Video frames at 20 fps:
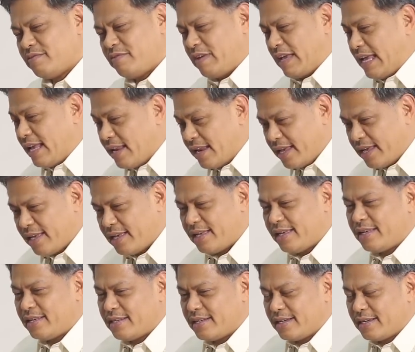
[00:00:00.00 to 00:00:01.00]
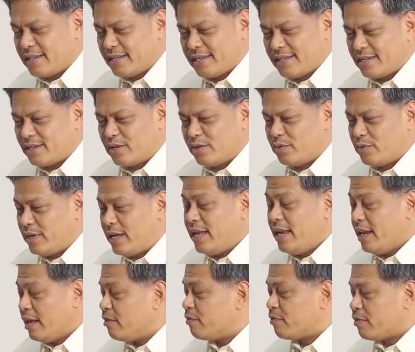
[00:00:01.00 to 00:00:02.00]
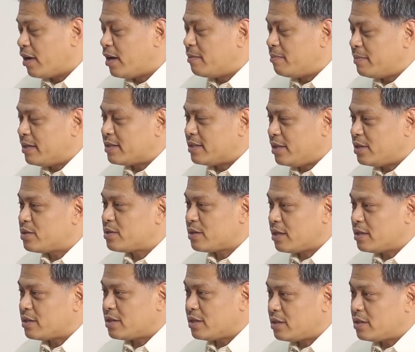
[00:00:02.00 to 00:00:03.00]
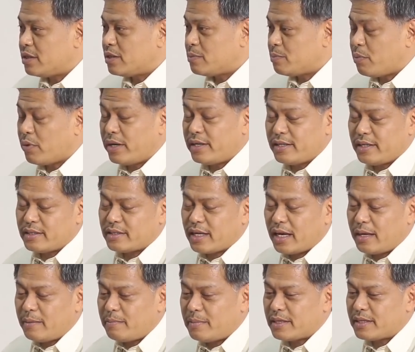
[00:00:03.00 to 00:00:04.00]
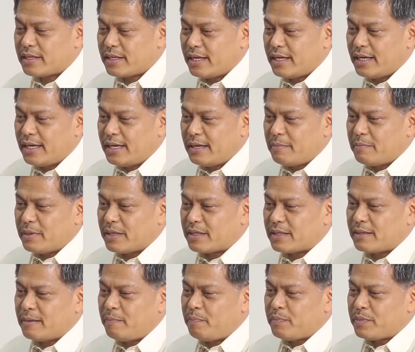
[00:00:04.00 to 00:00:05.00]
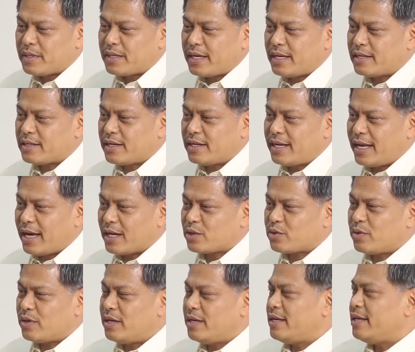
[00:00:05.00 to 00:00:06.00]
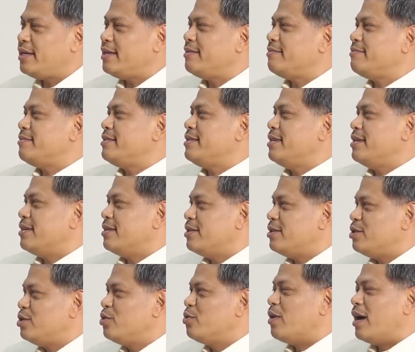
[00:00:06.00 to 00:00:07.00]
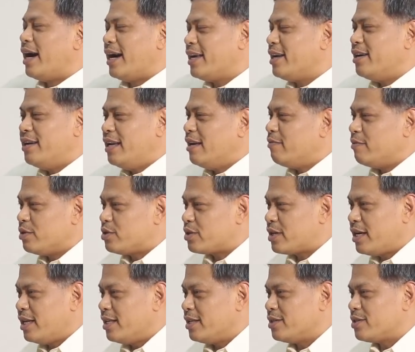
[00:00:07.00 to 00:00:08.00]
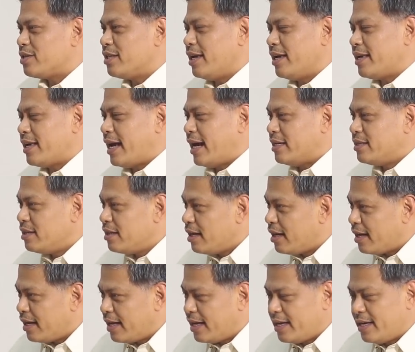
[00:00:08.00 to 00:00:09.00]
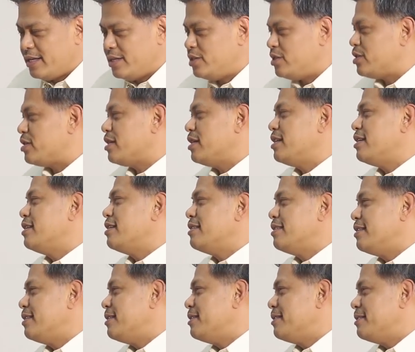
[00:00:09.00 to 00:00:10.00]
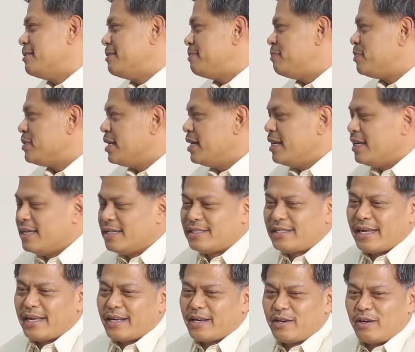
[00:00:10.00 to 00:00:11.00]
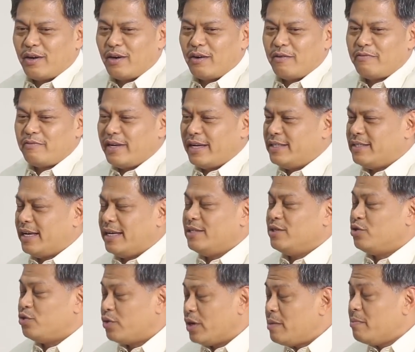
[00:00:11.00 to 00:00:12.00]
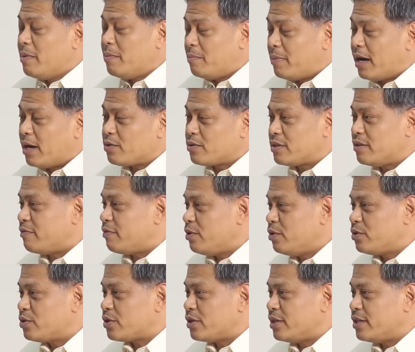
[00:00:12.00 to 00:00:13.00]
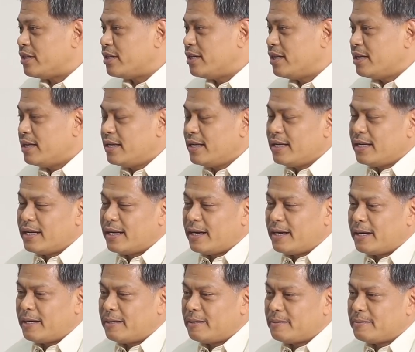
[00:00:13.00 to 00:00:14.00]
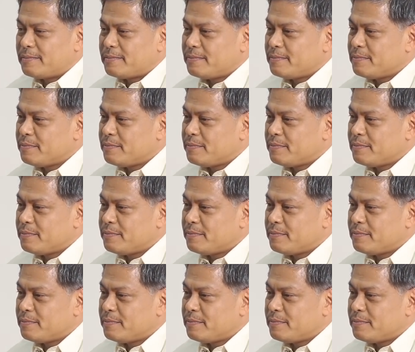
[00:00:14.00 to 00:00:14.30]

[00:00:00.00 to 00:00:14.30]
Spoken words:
feeling or reeling from at this point in time, but can actually, you know, do higher level skills like analyze, think of and dream about the future. I